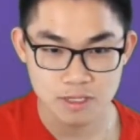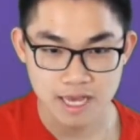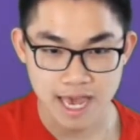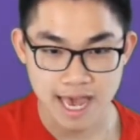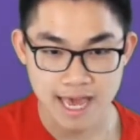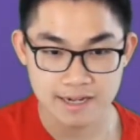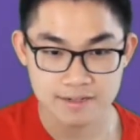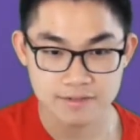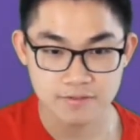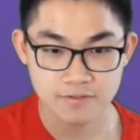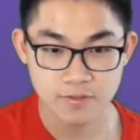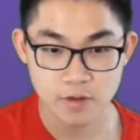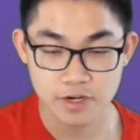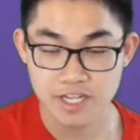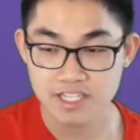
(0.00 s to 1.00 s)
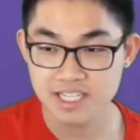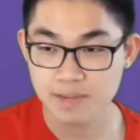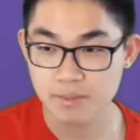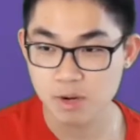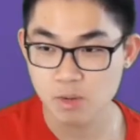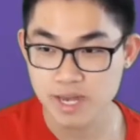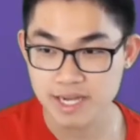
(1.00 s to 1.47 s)
And for this
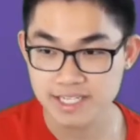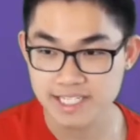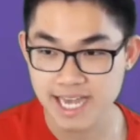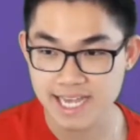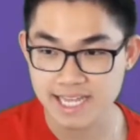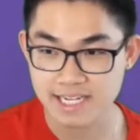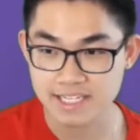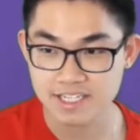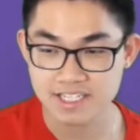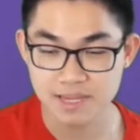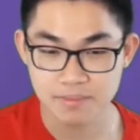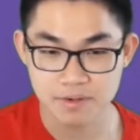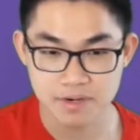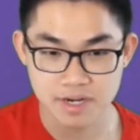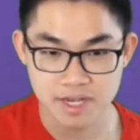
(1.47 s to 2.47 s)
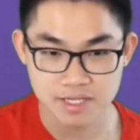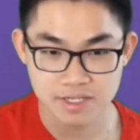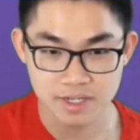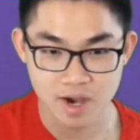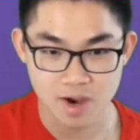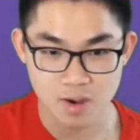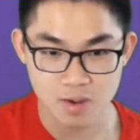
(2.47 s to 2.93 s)
number, we can say that this number is
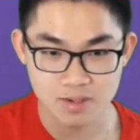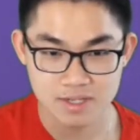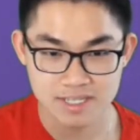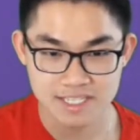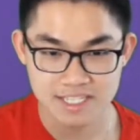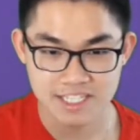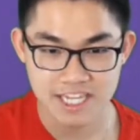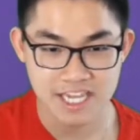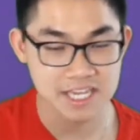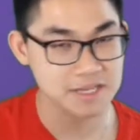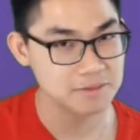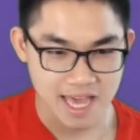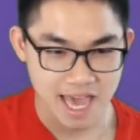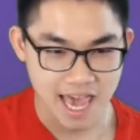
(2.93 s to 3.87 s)
called C.